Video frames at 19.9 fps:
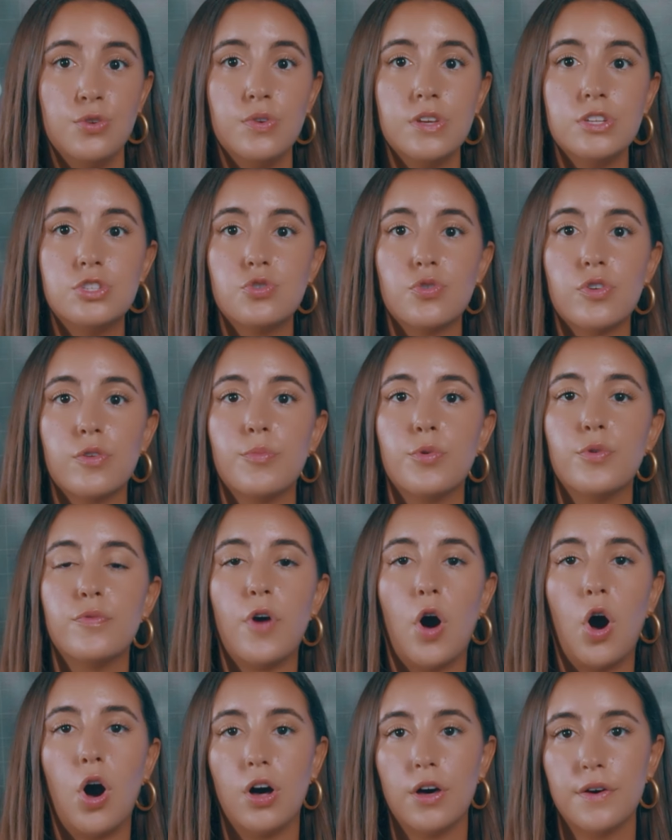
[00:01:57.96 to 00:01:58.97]
You need to
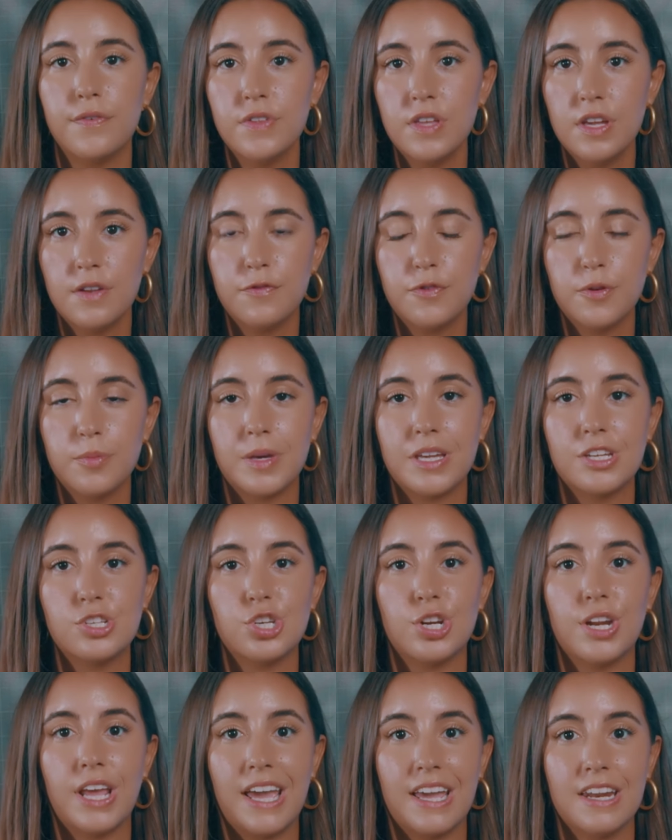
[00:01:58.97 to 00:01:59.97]
remove all of the inflammation